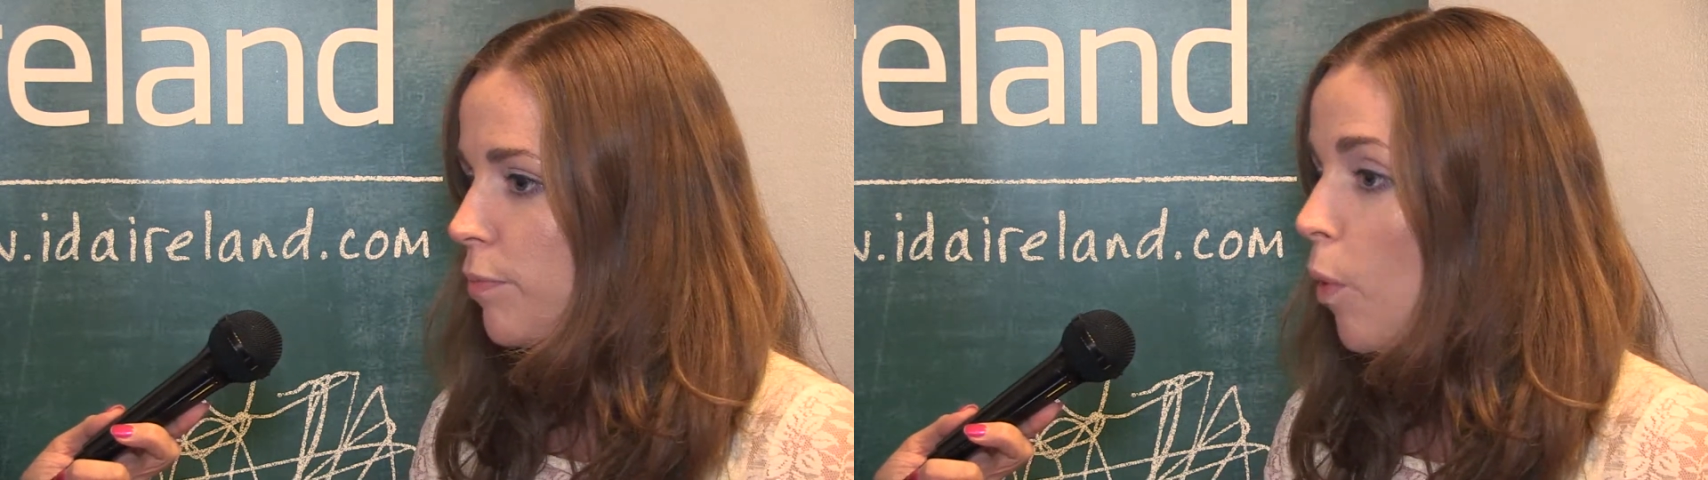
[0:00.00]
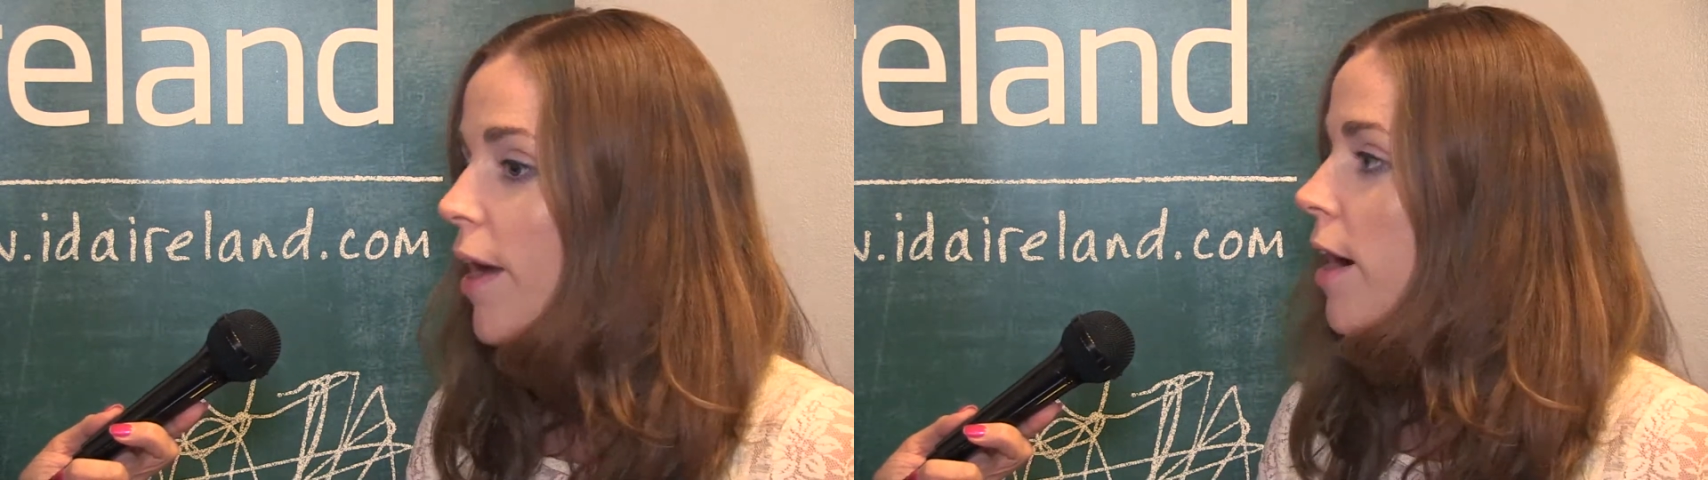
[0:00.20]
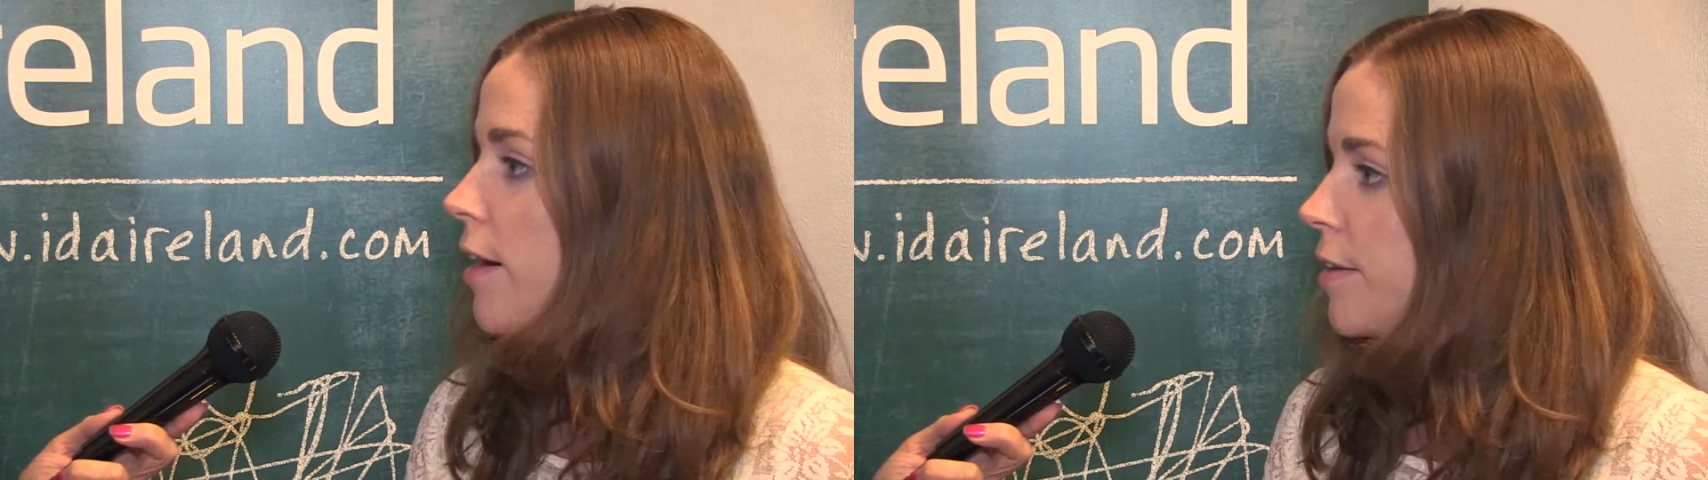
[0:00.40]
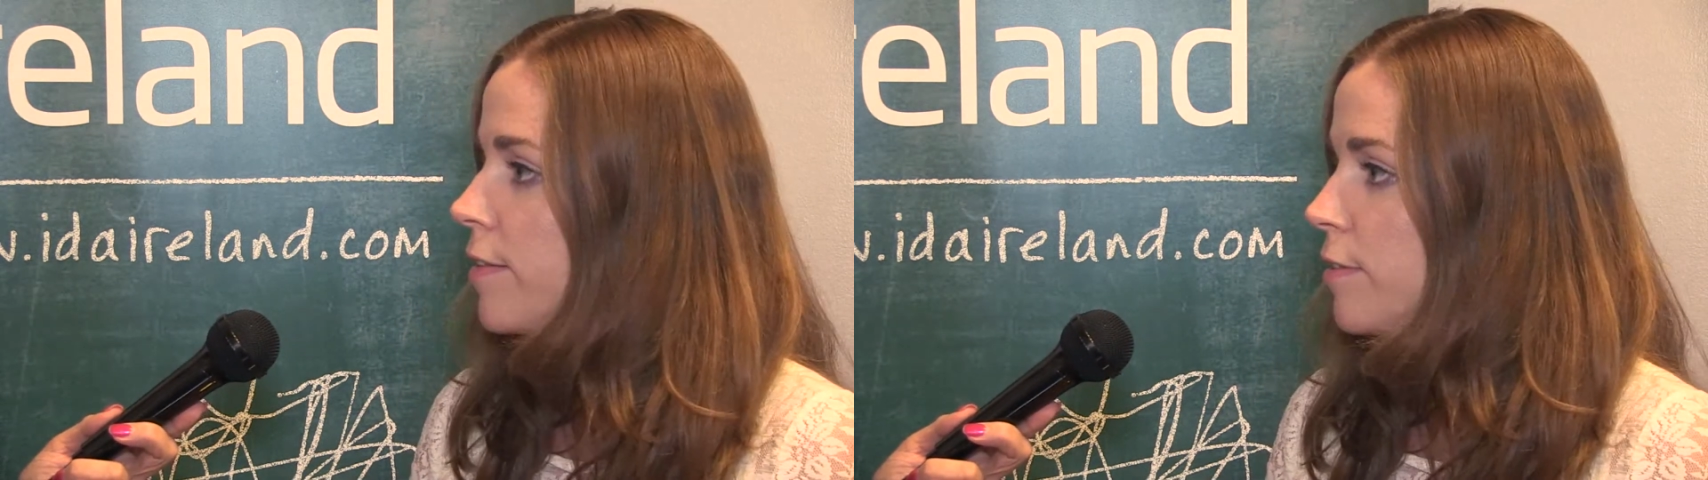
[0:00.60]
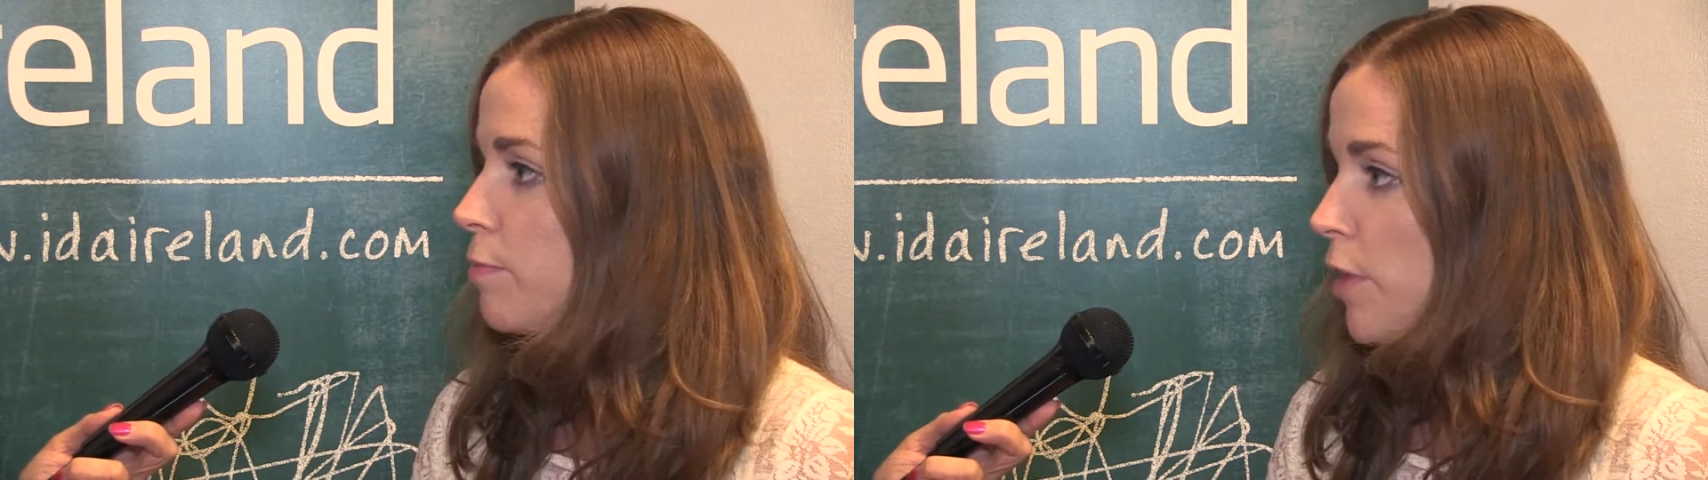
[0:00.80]
why Ireland
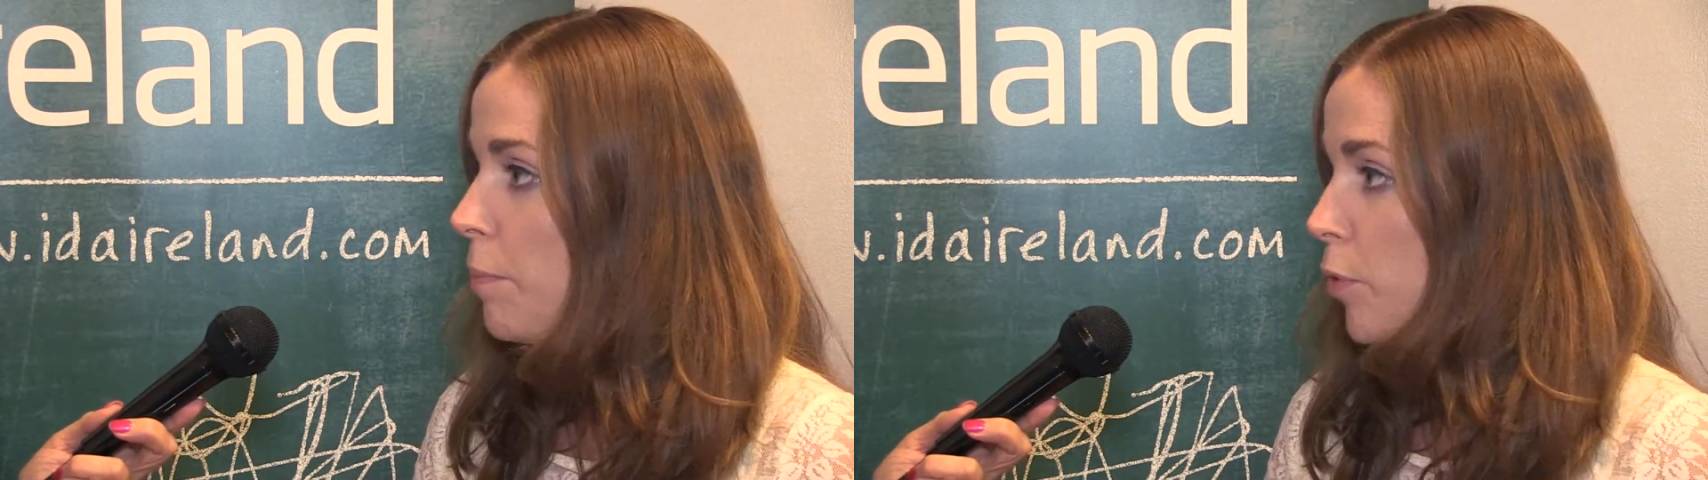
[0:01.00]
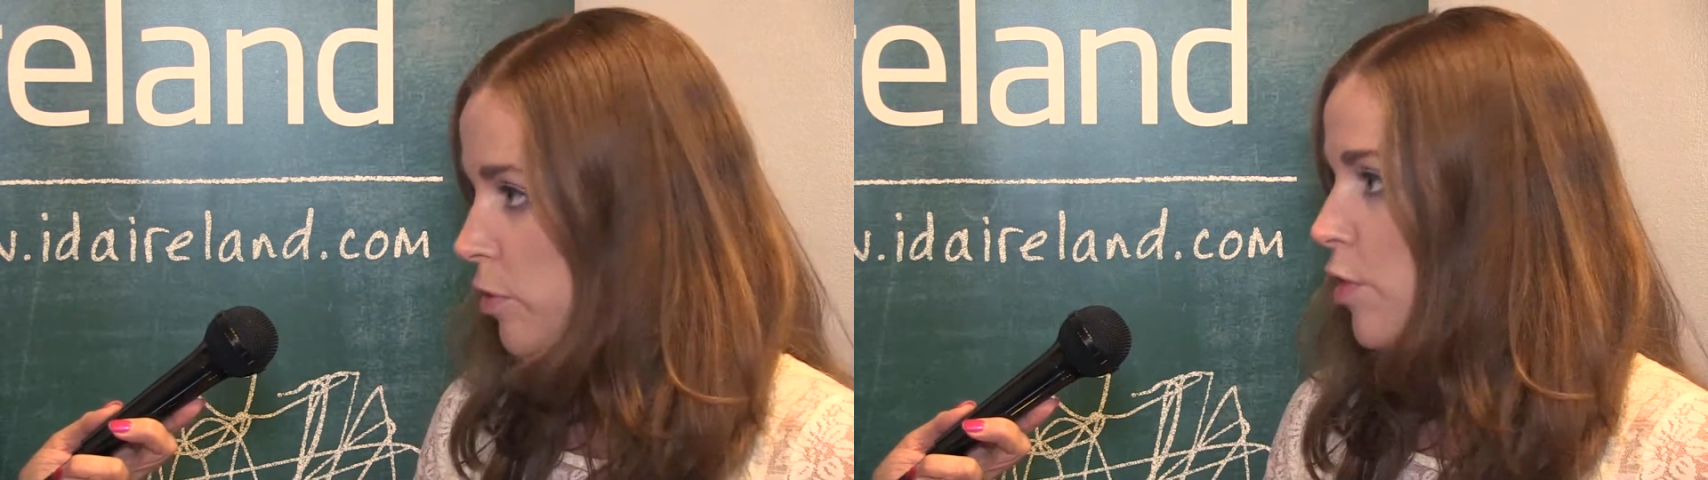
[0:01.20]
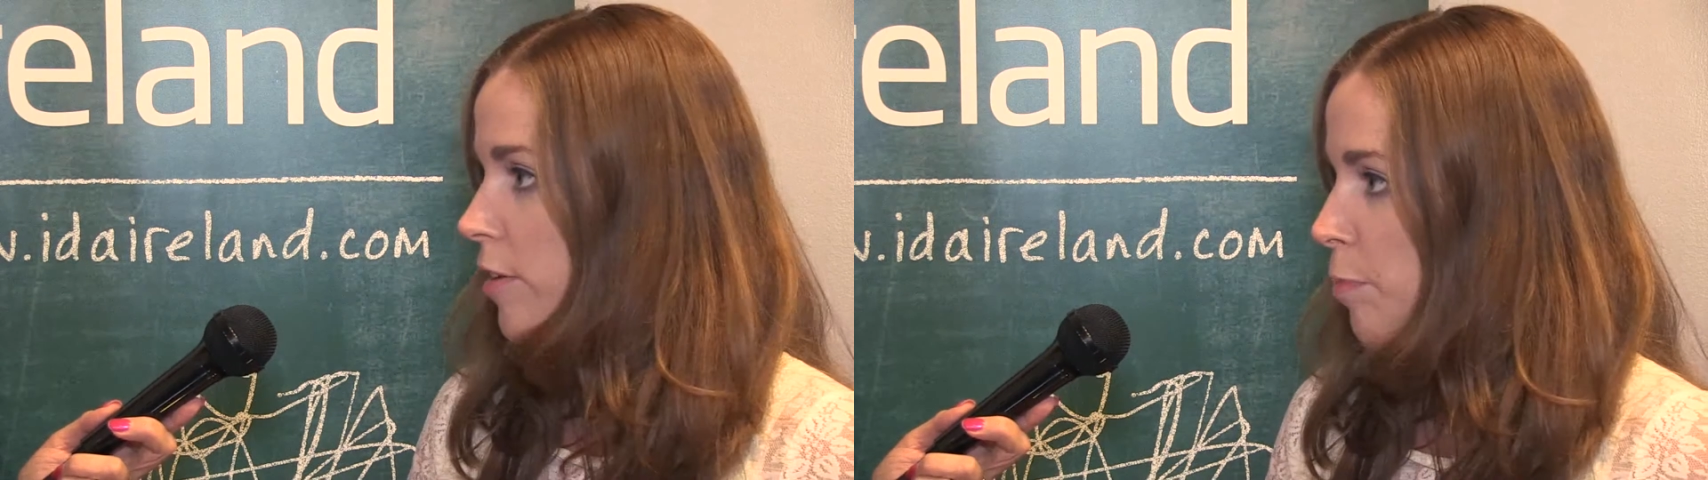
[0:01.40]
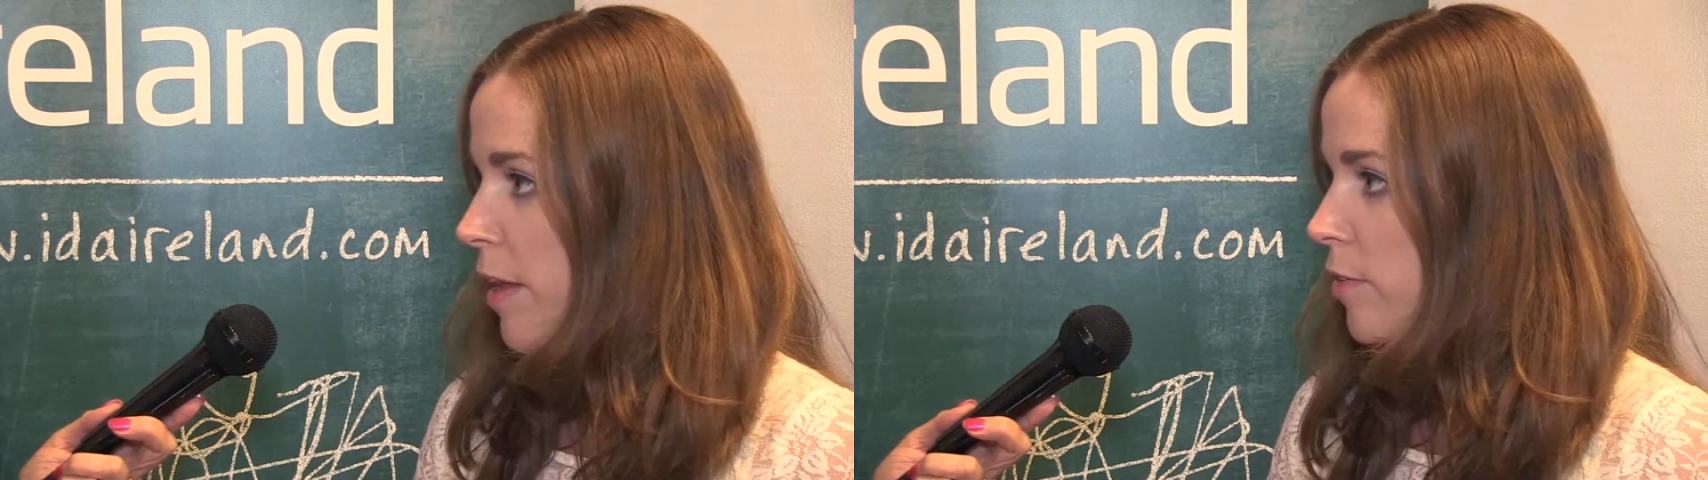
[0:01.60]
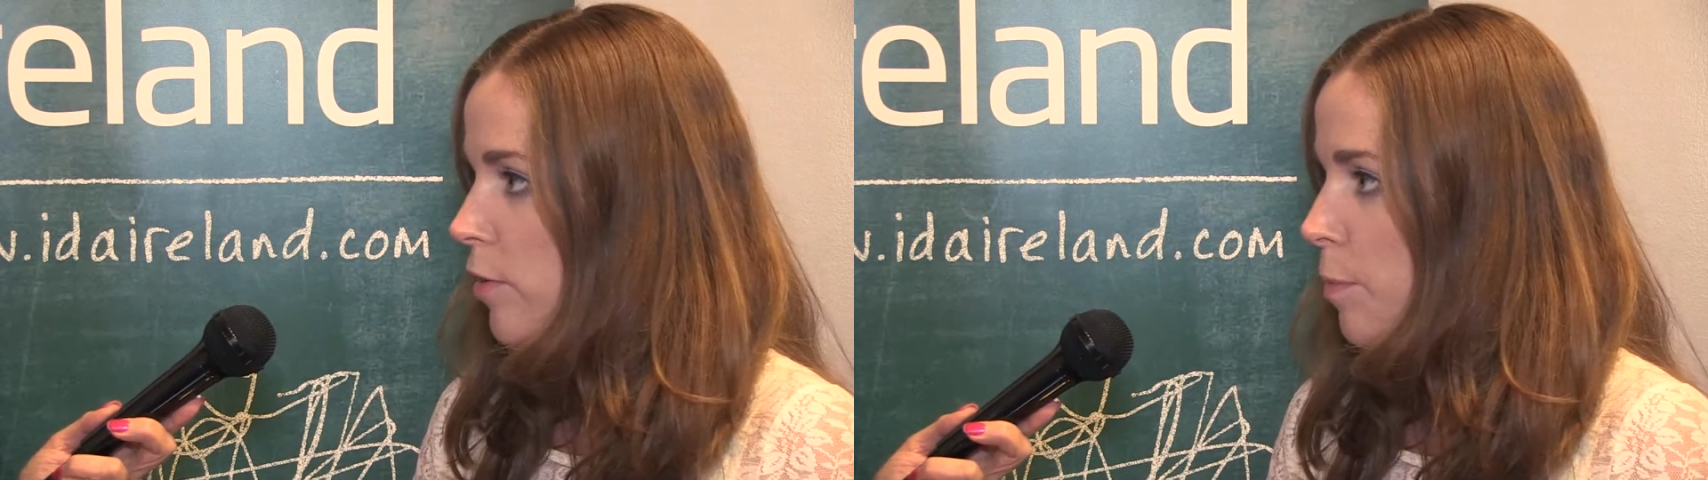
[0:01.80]
is the most attractive
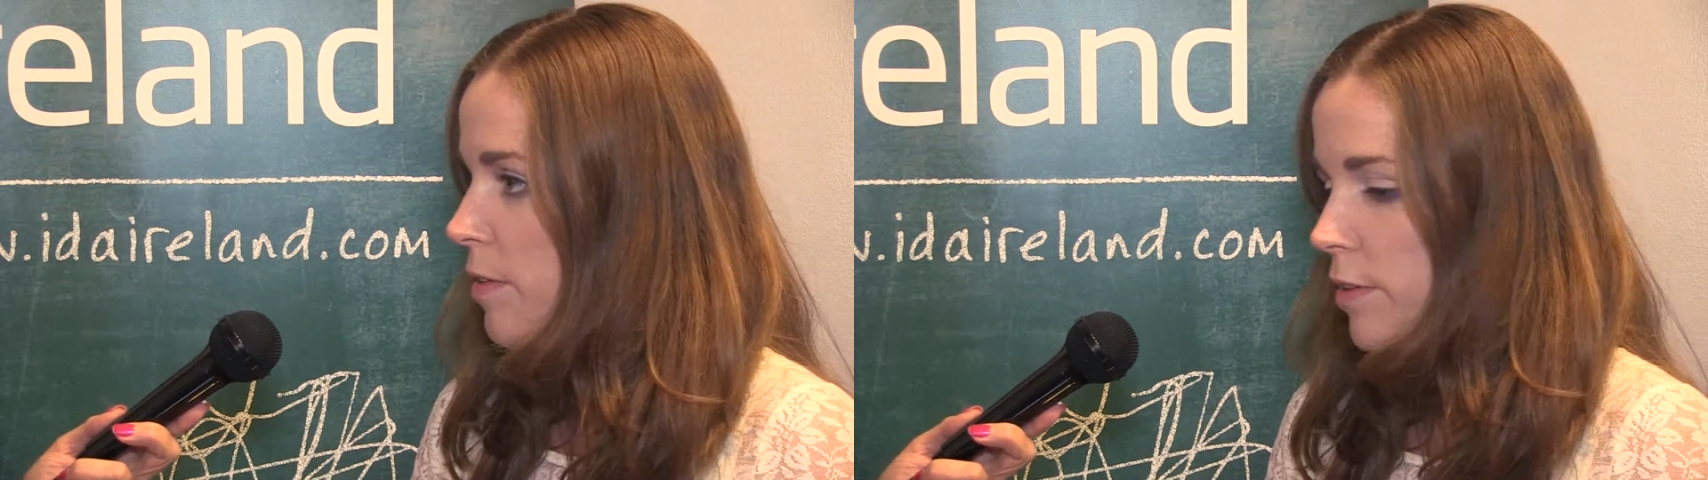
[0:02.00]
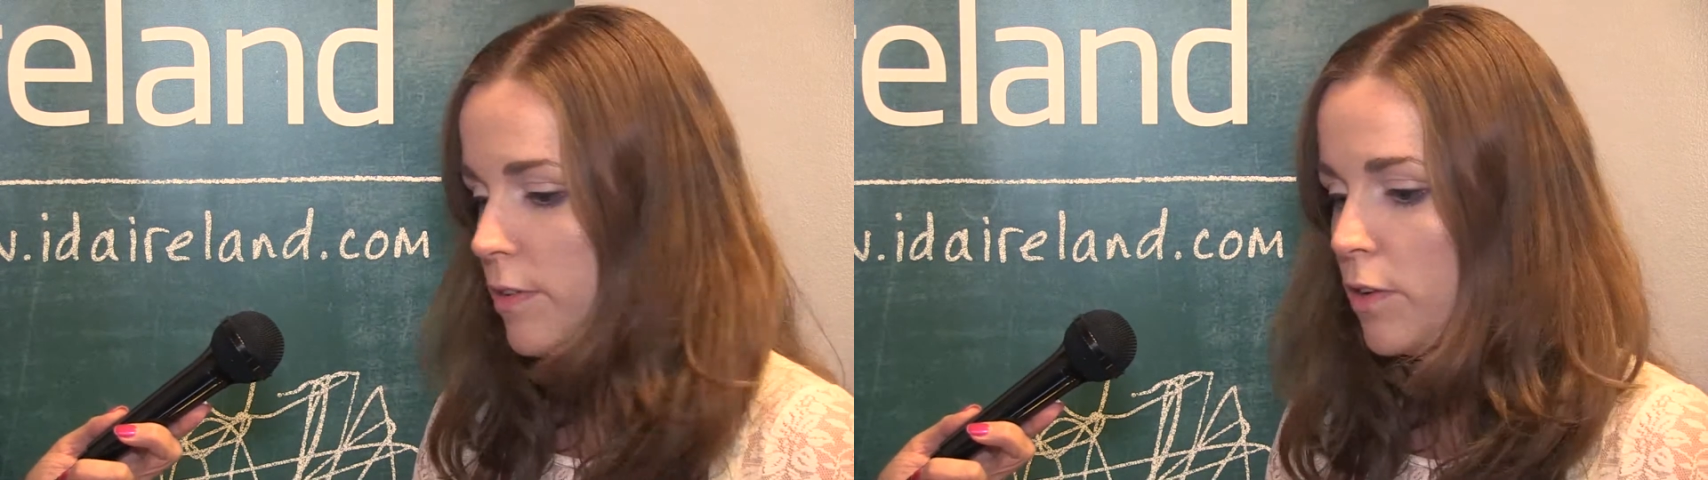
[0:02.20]
place to do business.